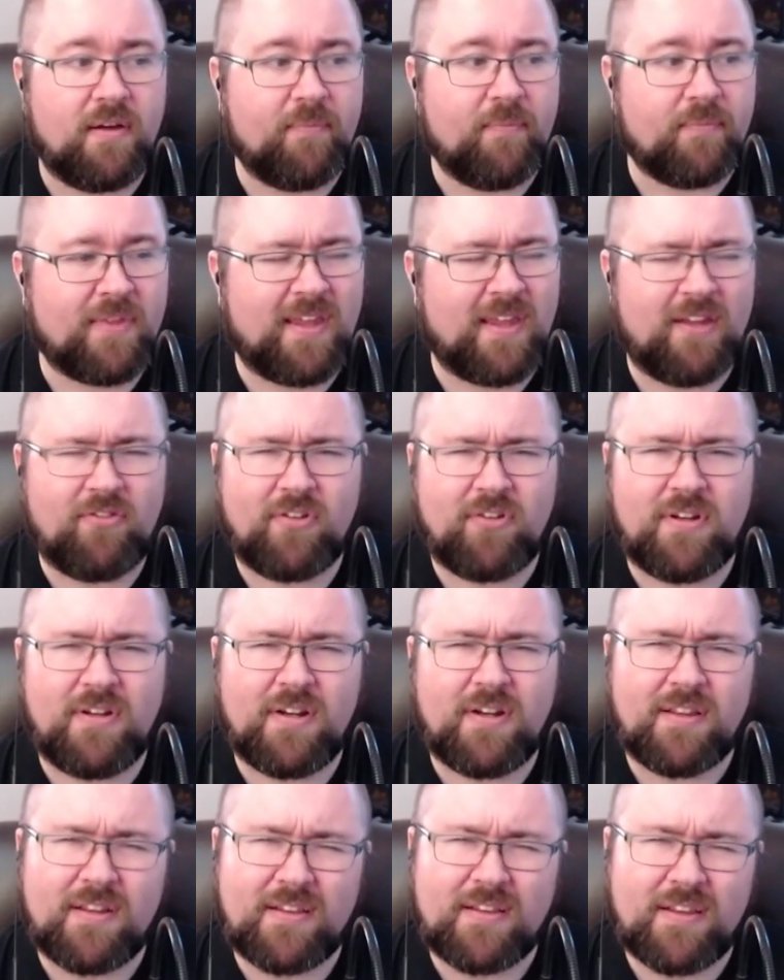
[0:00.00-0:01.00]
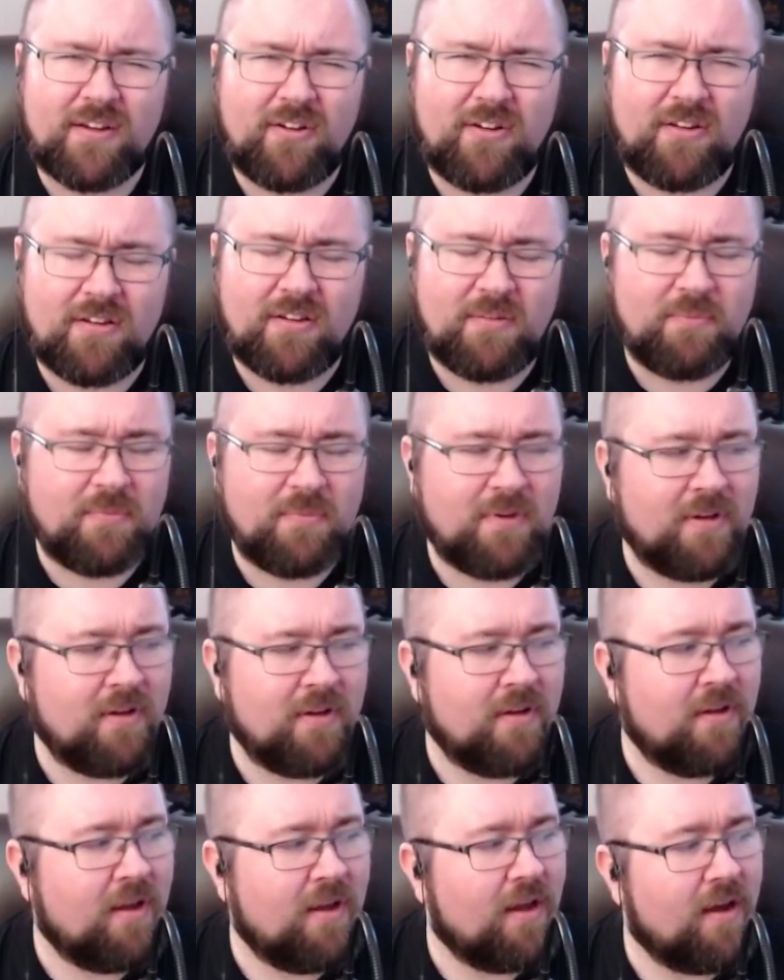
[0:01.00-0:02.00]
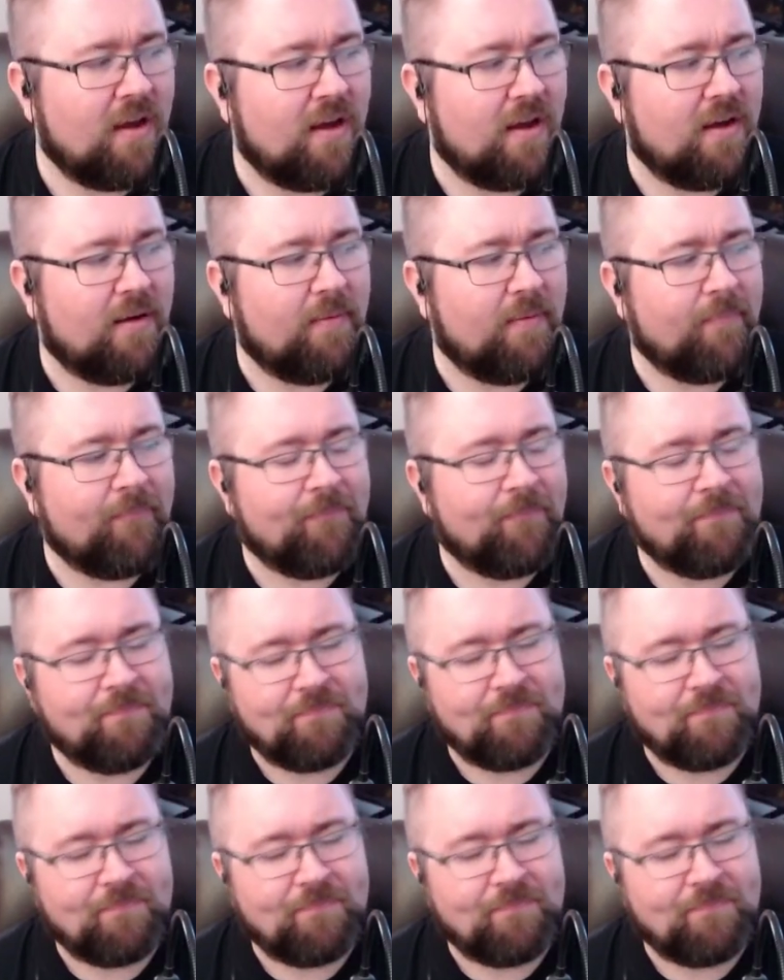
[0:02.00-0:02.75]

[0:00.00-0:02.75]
Kindred, I think they call them.